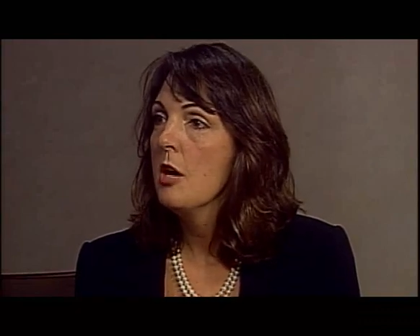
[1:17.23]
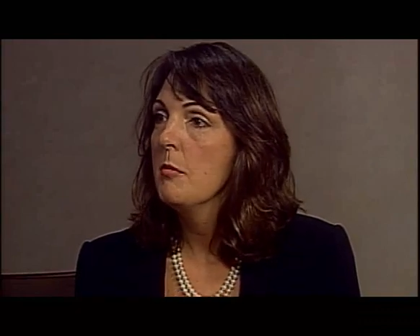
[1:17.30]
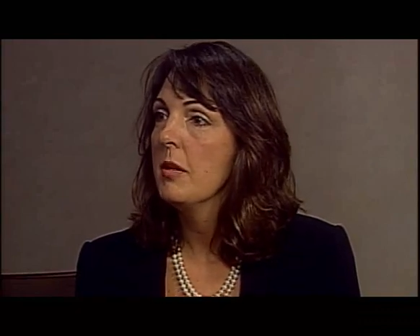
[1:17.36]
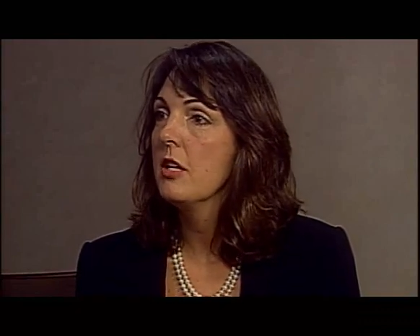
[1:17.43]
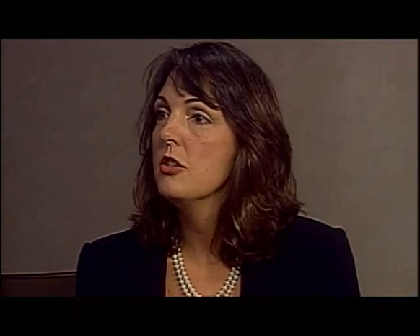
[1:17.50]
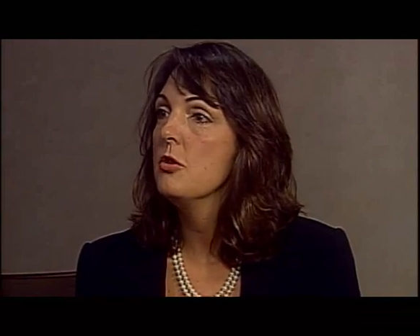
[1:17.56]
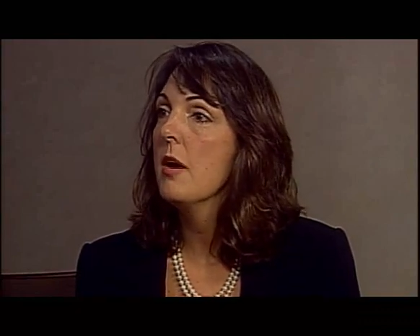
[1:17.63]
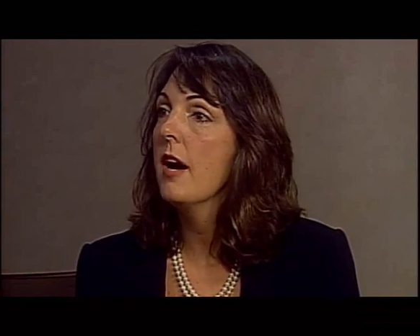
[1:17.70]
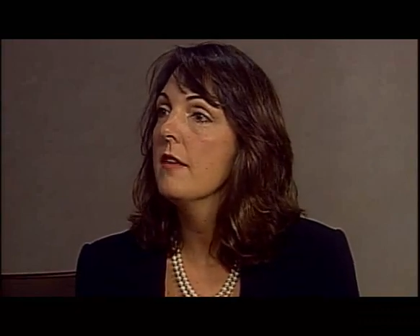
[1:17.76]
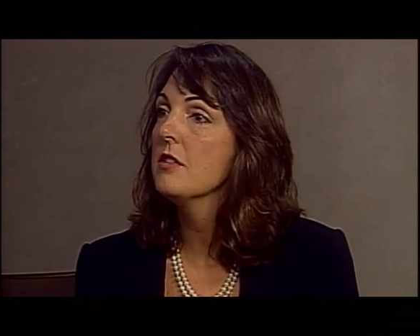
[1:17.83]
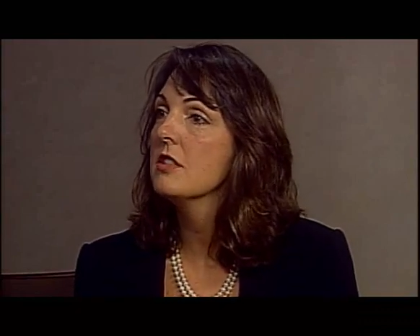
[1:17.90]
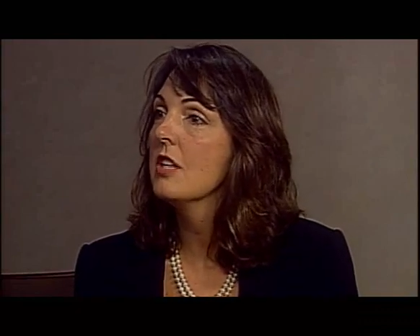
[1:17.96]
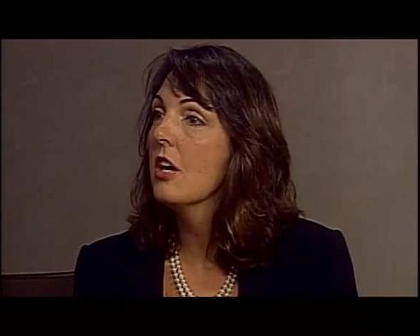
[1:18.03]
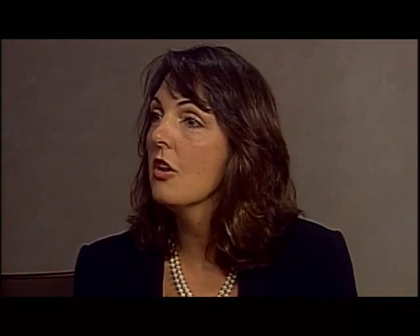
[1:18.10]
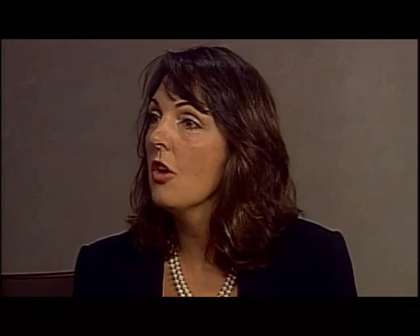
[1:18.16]
because you have
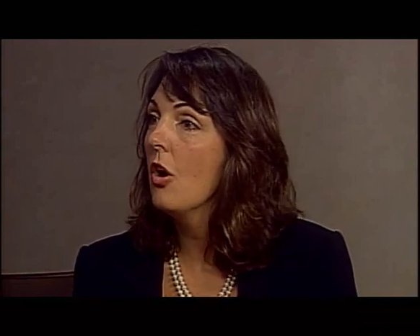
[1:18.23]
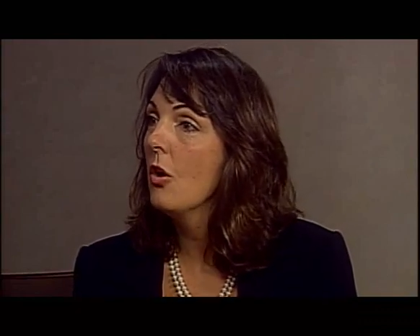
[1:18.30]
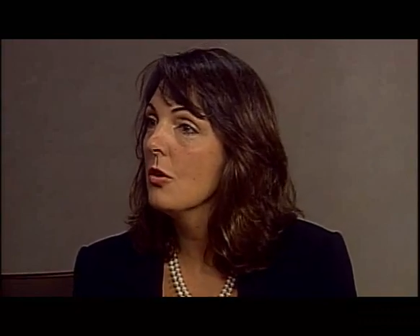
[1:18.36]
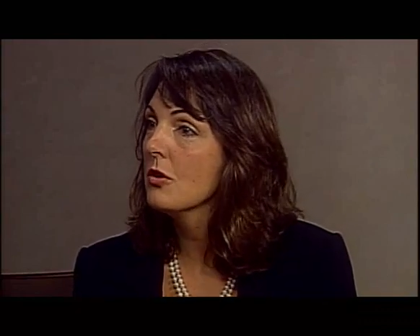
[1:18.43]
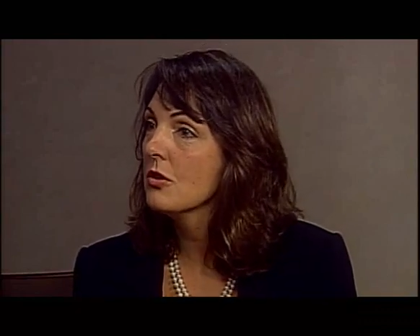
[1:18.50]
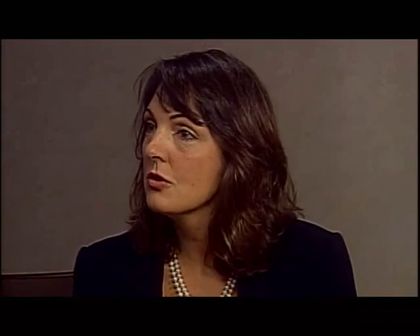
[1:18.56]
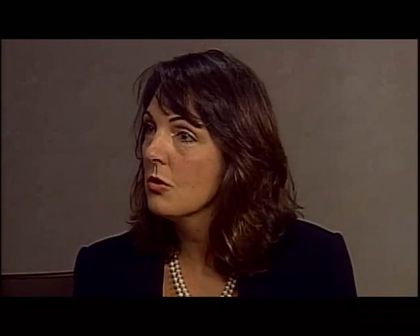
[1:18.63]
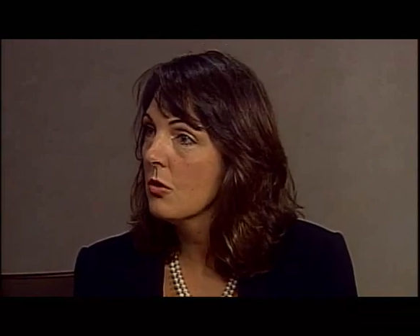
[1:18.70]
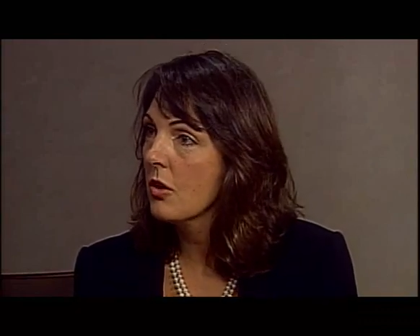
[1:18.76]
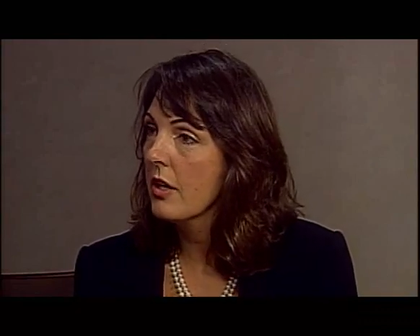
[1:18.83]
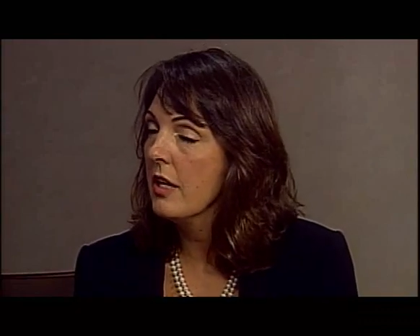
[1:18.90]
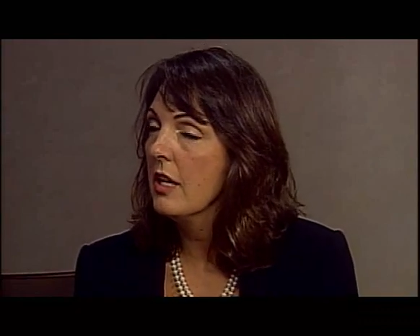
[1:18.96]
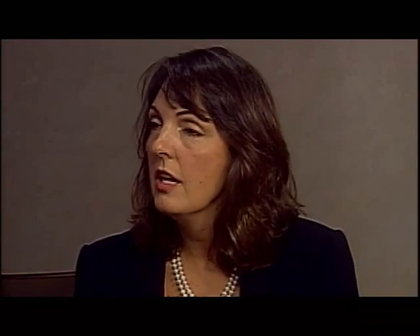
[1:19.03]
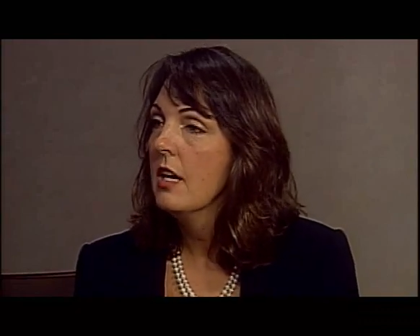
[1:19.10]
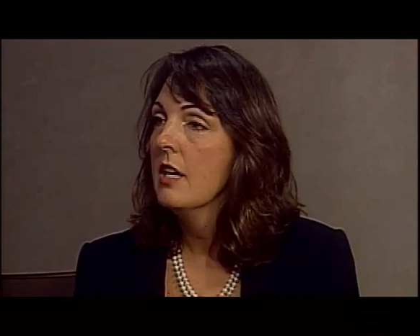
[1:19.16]
to tell the whole
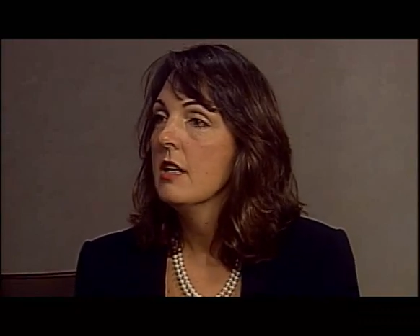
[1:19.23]
story.